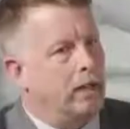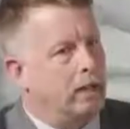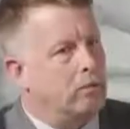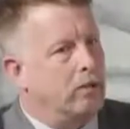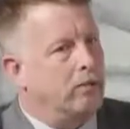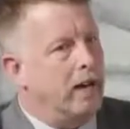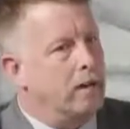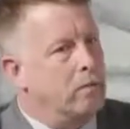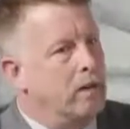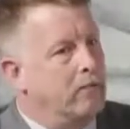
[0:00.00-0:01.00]
think
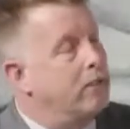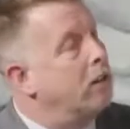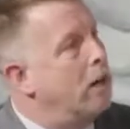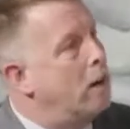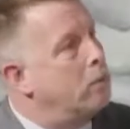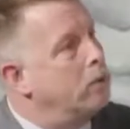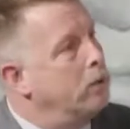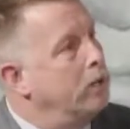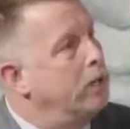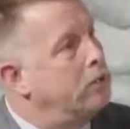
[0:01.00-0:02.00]
provided me fair
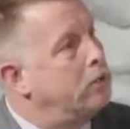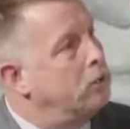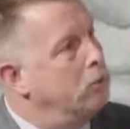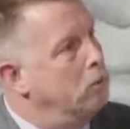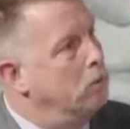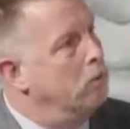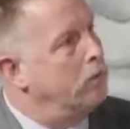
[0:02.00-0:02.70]
opportunities through